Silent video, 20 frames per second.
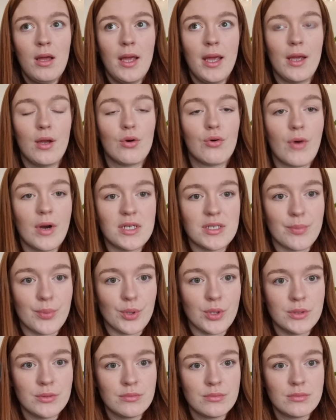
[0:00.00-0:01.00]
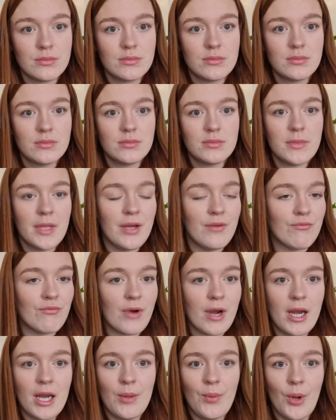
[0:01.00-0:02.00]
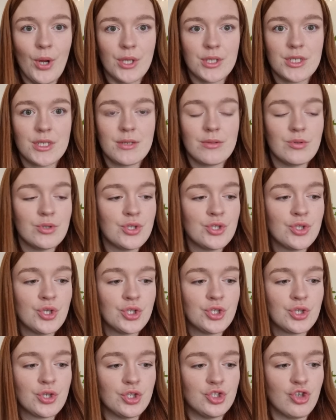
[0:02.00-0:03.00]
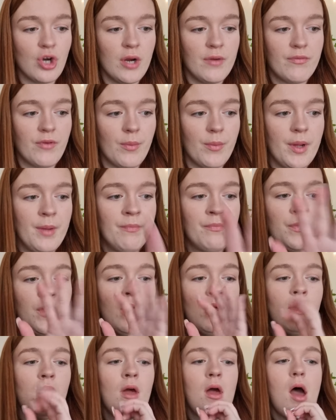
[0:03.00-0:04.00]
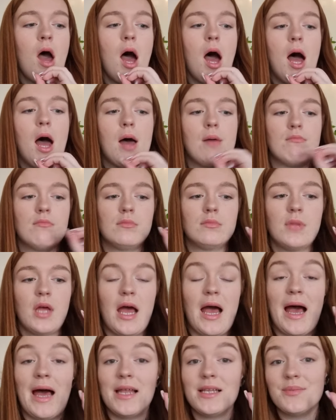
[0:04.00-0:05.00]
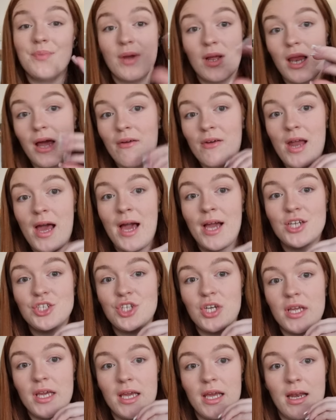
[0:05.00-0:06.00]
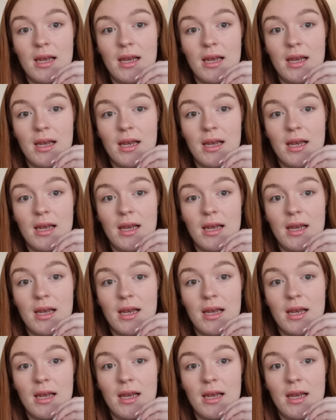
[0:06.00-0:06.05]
incredible. It really was. It was such a good drive from him. And McLaren actually